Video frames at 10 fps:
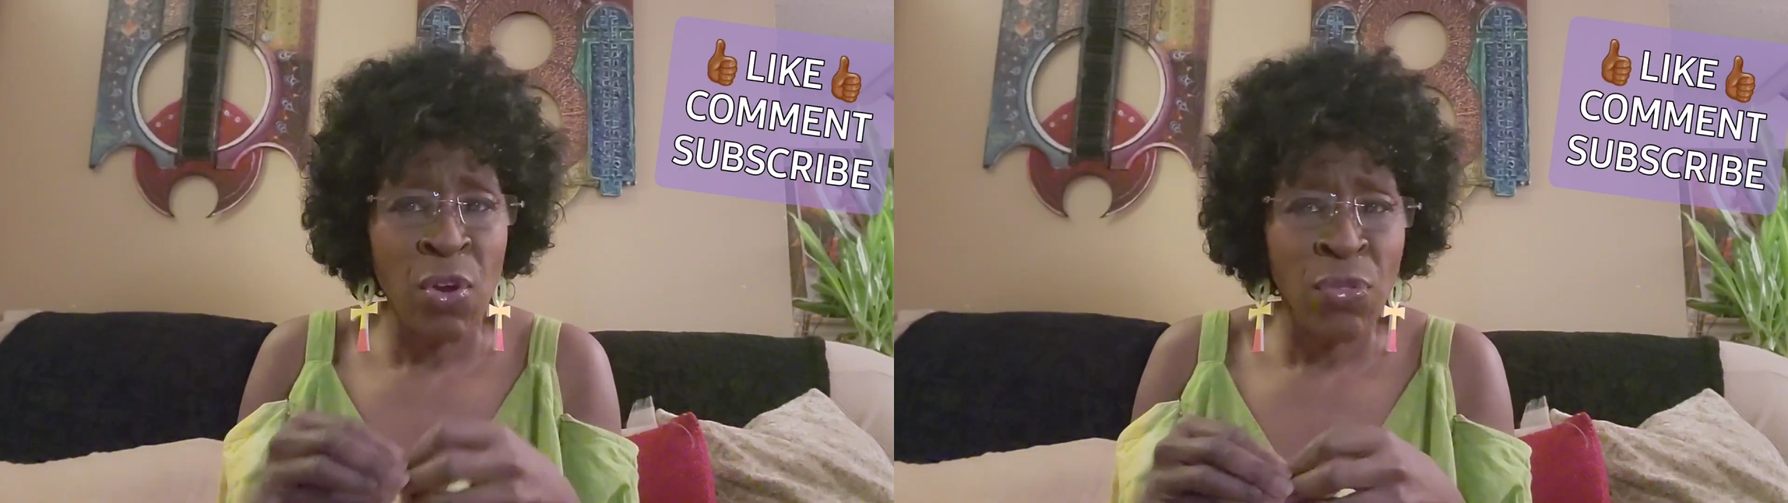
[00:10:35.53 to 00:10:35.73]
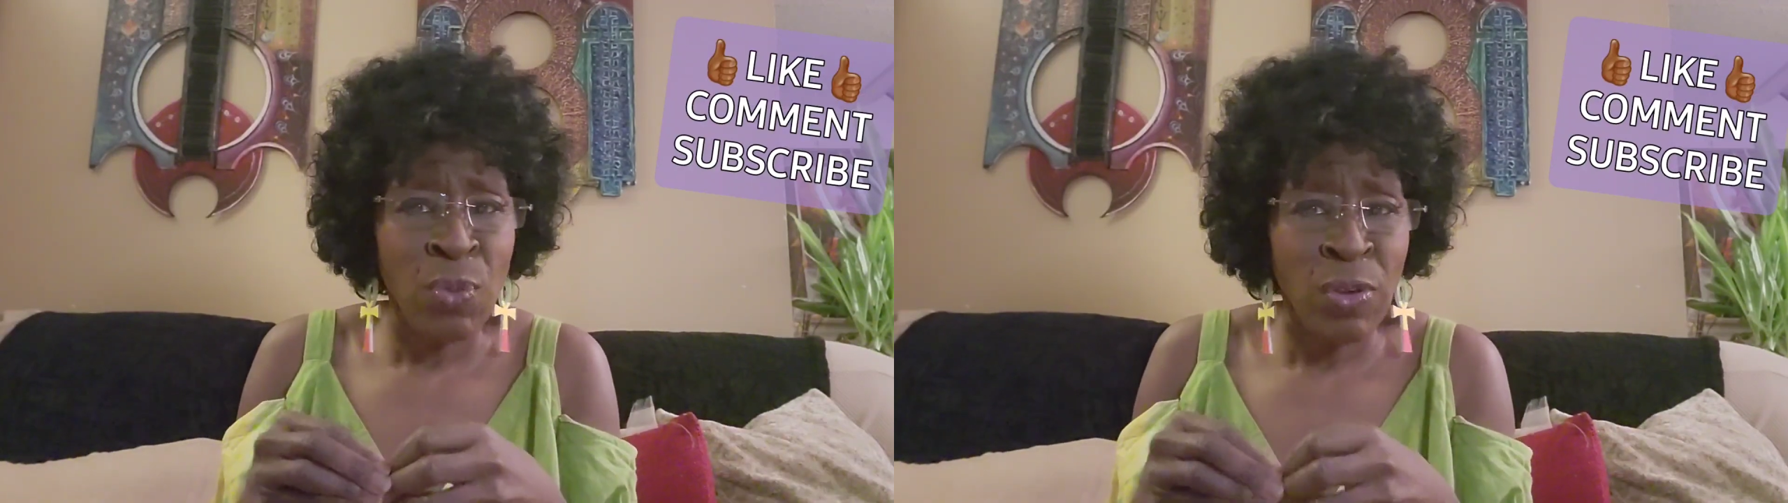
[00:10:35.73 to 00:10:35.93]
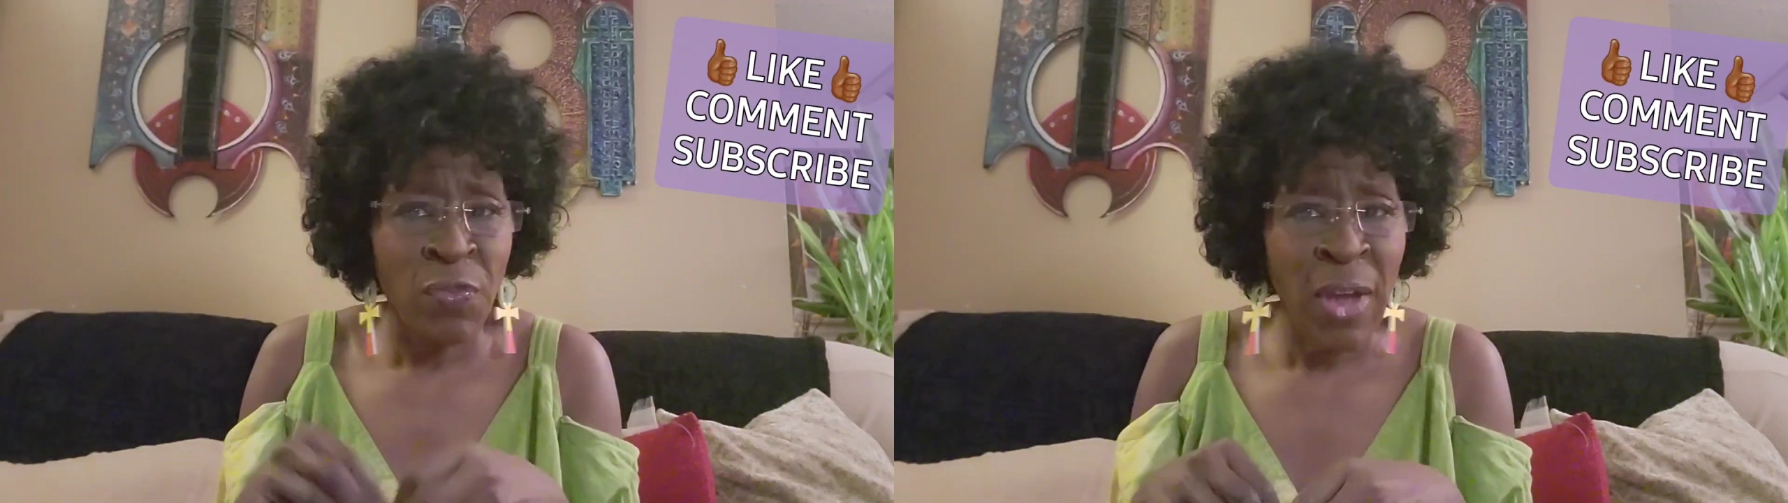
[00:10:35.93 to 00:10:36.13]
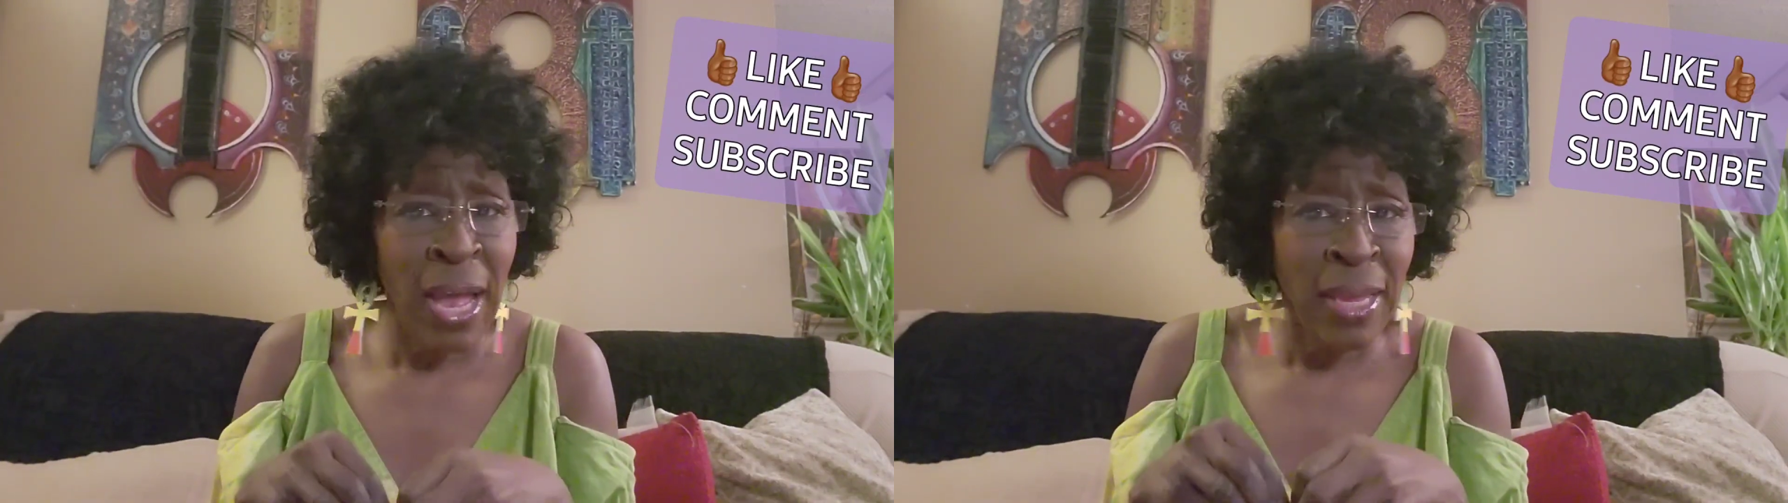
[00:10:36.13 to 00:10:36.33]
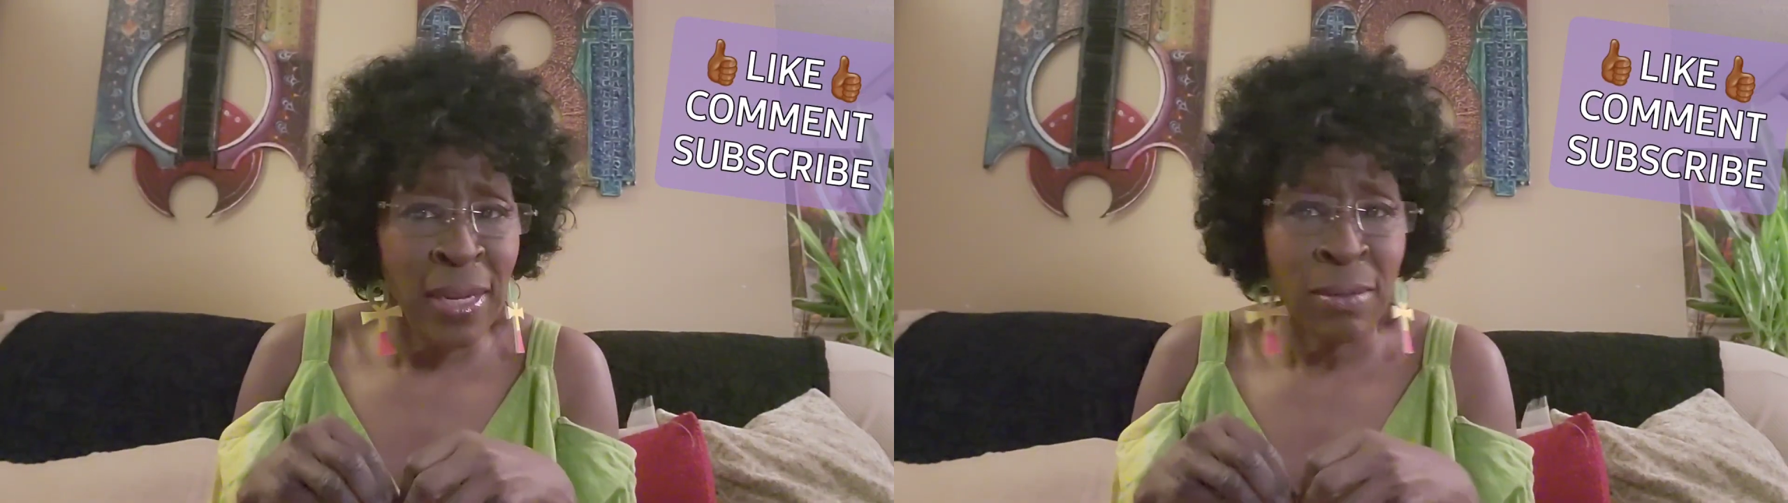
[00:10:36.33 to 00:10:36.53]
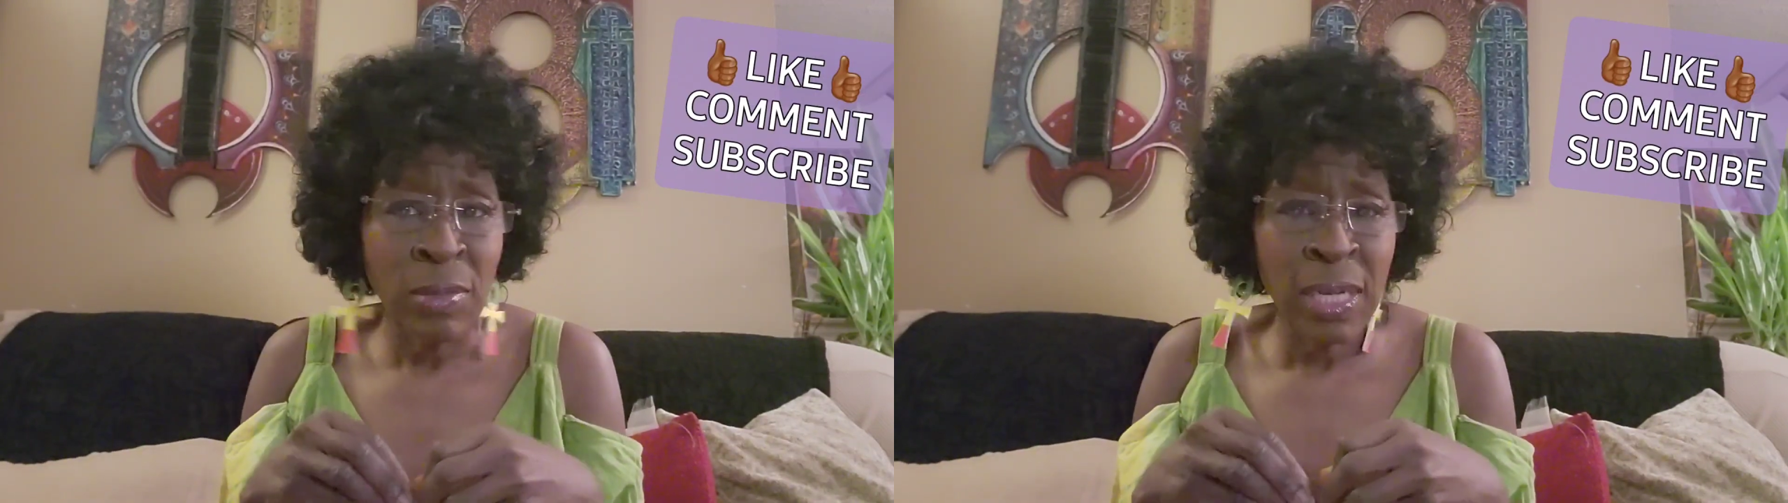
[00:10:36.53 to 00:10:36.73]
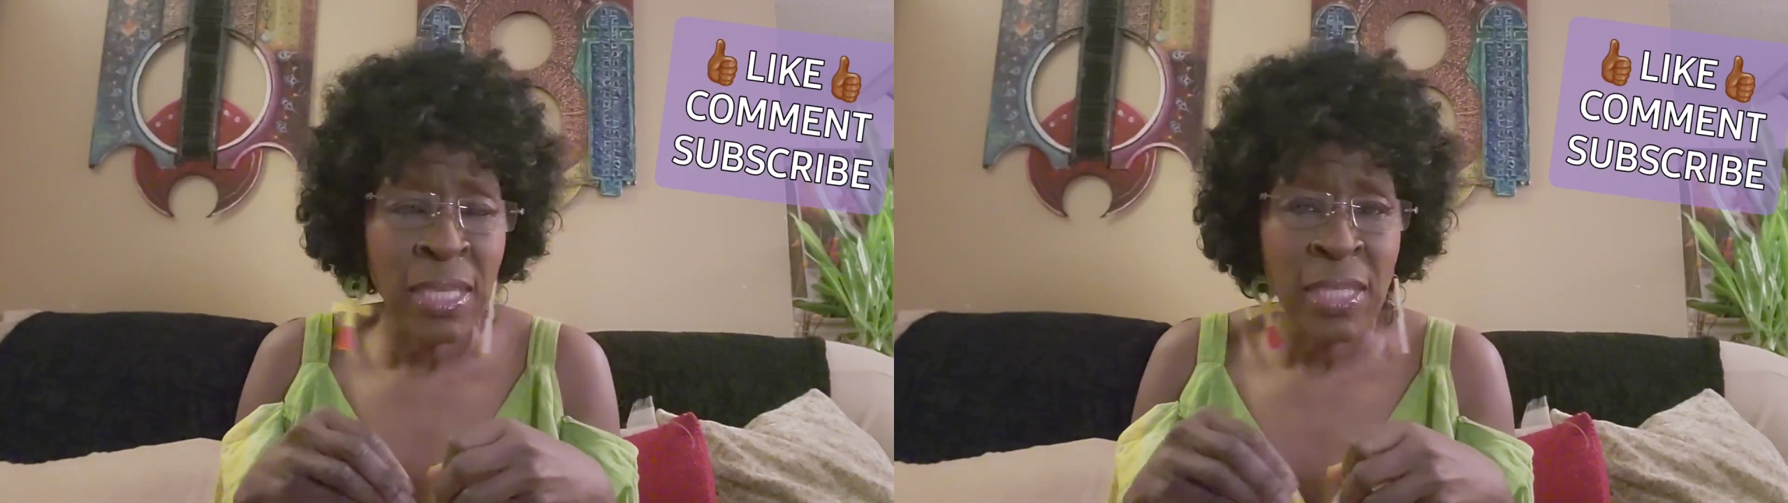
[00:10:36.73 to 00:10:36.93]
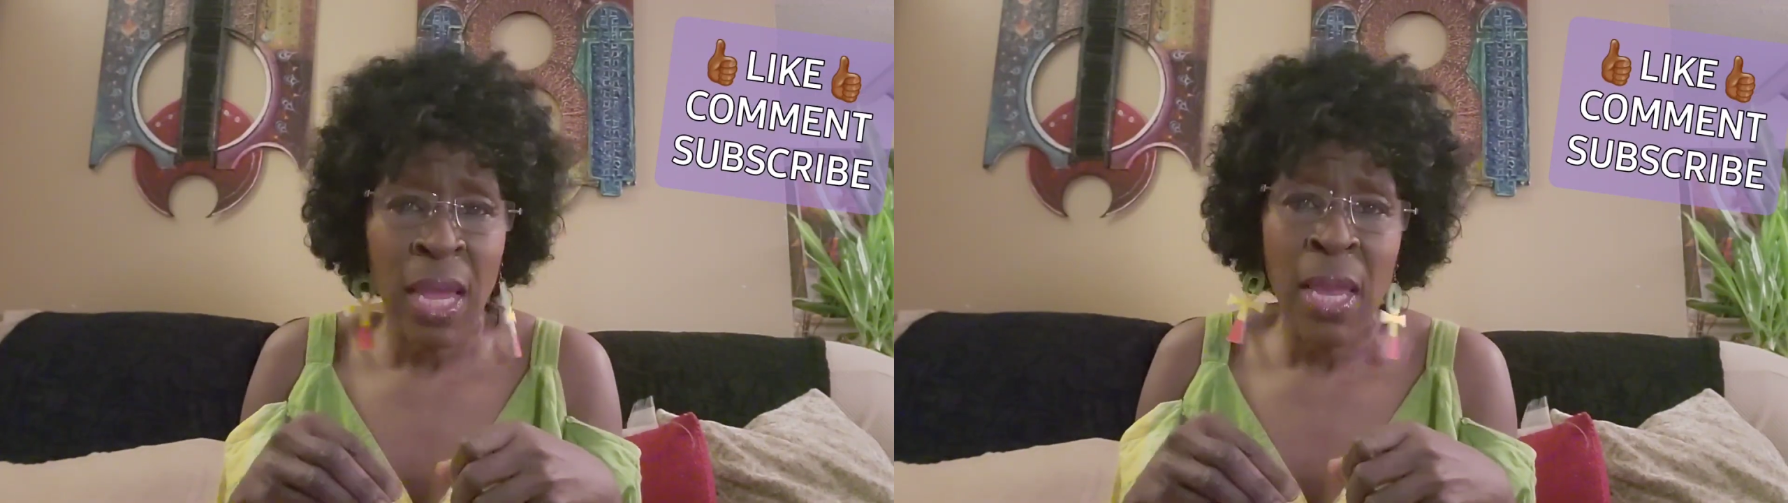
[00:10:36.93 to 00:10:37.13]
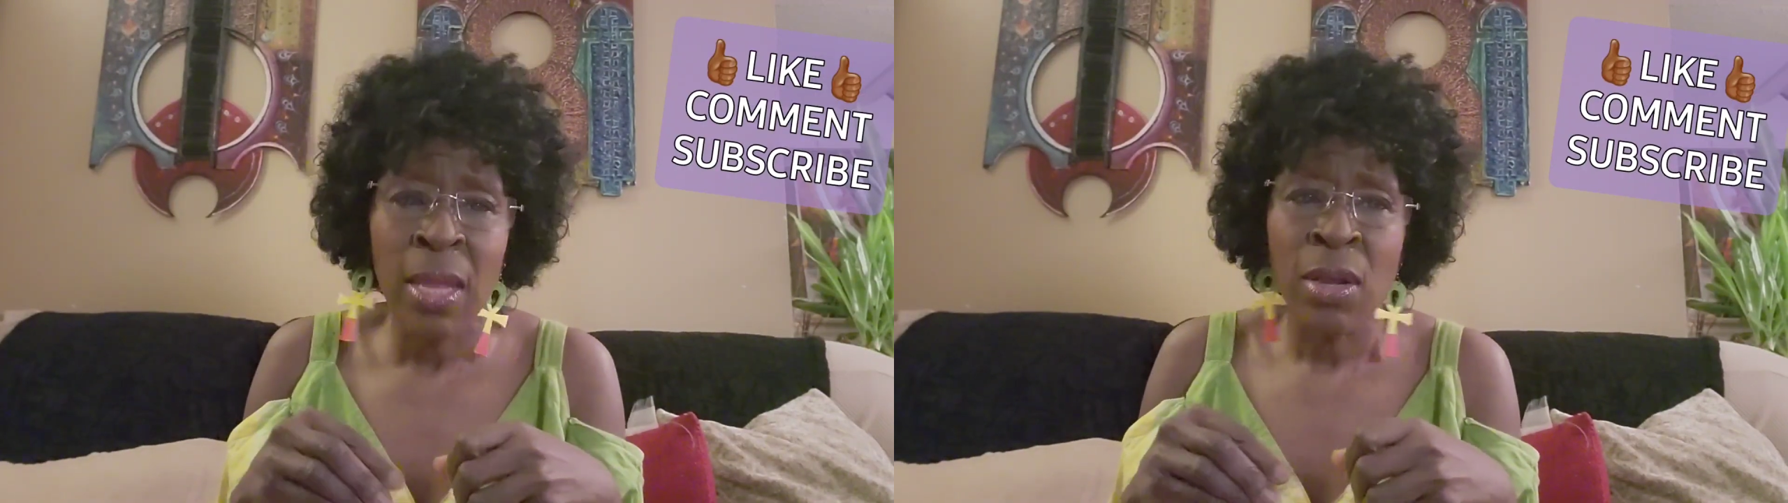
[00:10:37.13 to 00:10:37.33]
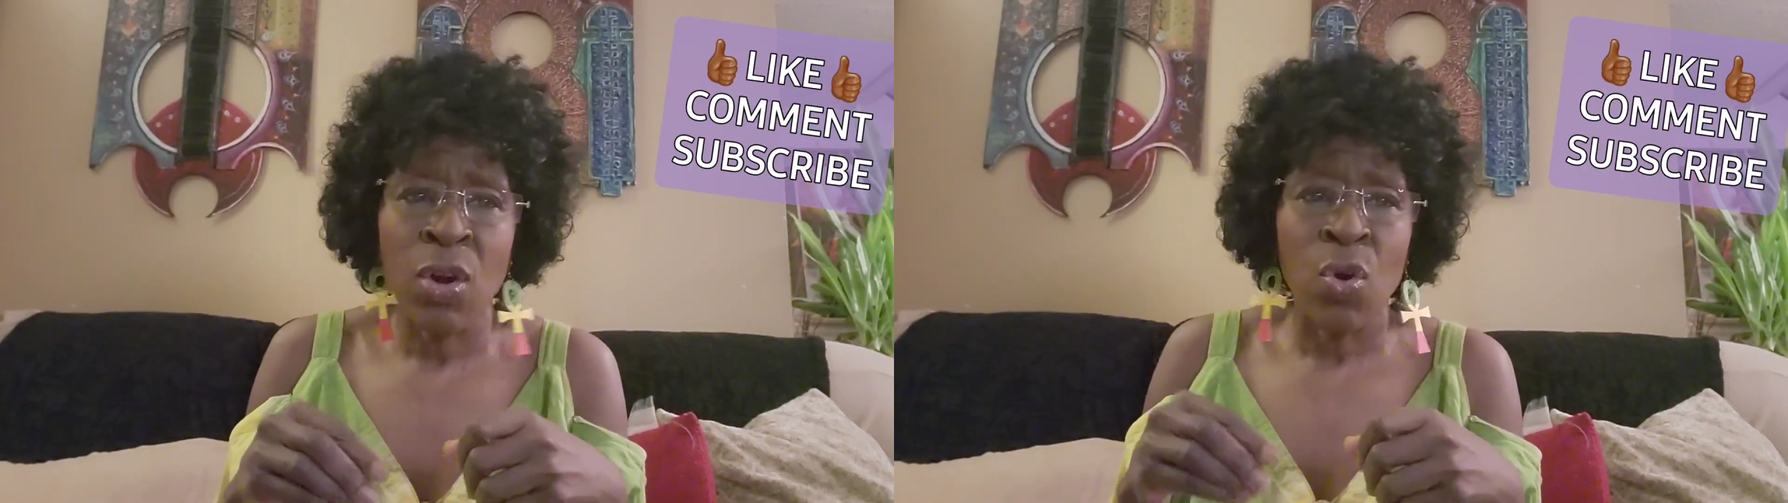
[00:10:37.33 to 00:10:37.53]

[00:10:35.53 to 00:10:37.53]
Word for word: earth wind and fire what they saying